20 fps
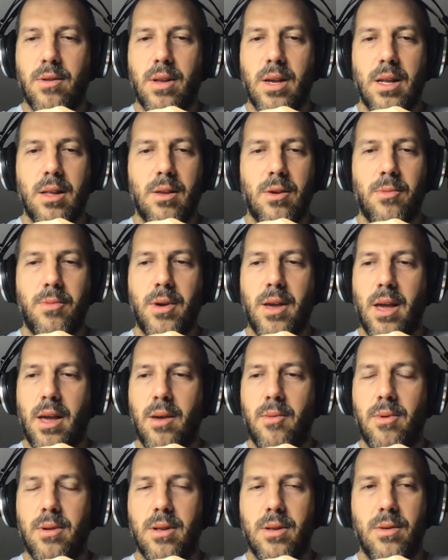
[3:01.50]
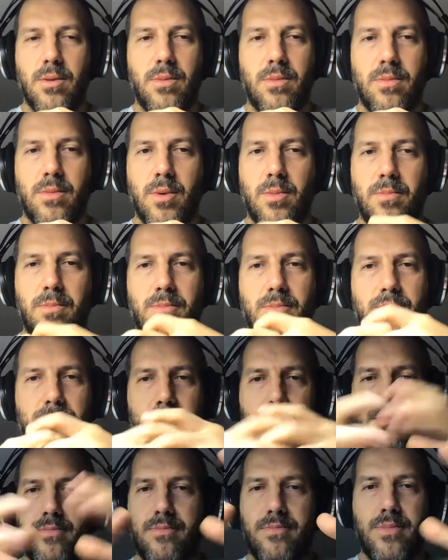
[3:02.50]
need to be able to
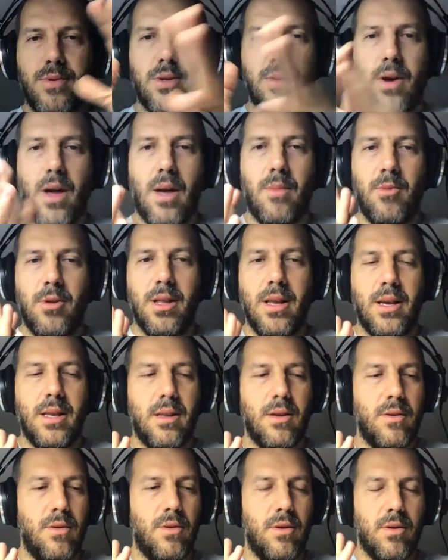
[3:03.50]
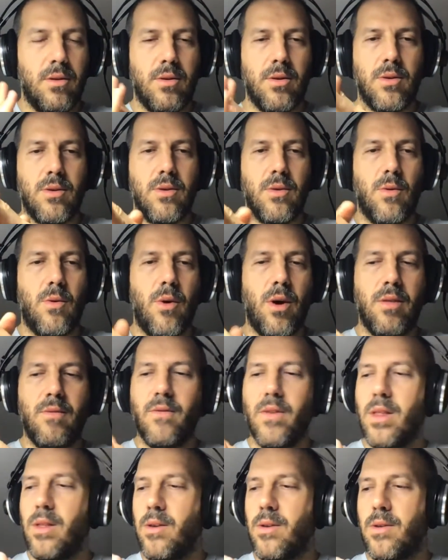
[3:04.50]
emulate or to run
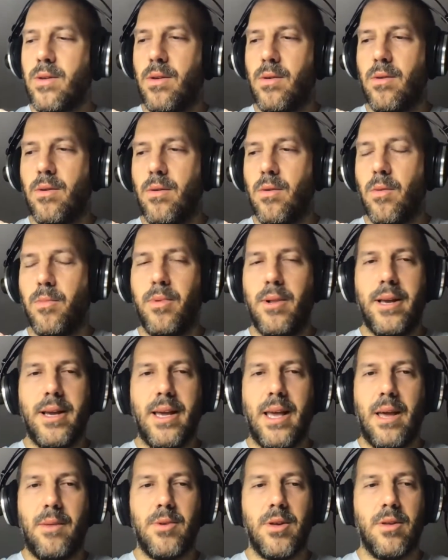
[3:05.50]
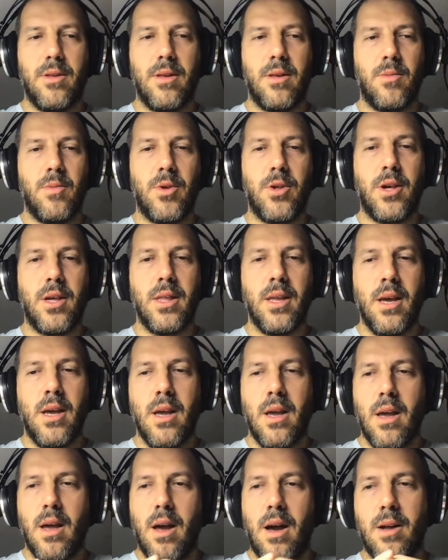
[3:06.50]
Windows or play games on this machine.
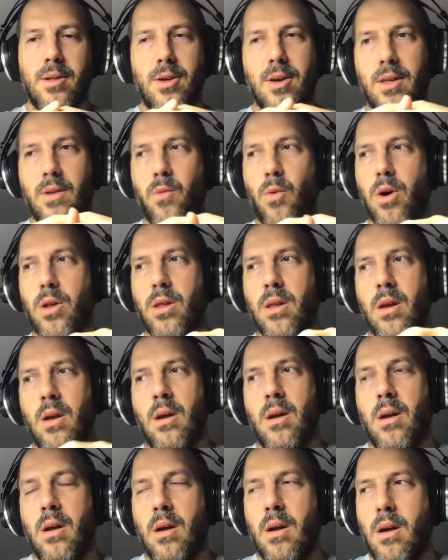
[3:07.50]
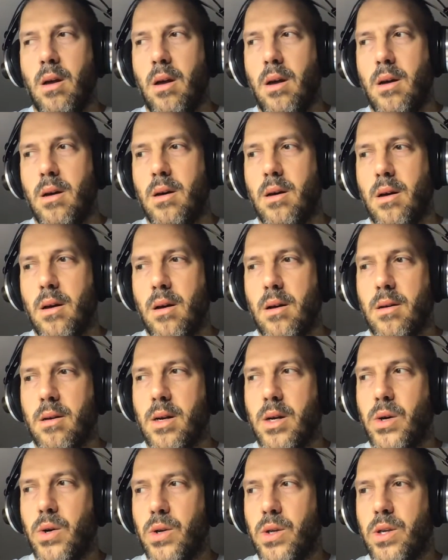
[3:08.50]
I just want a
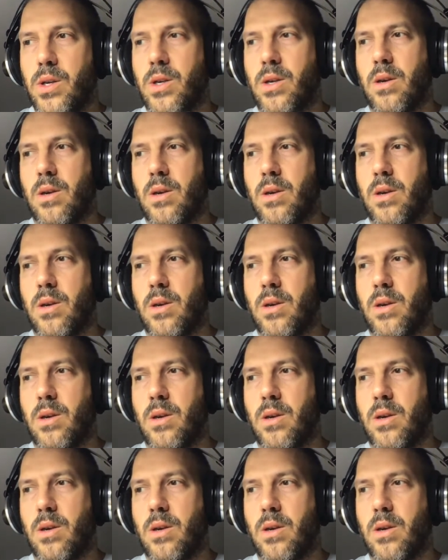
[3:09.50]
good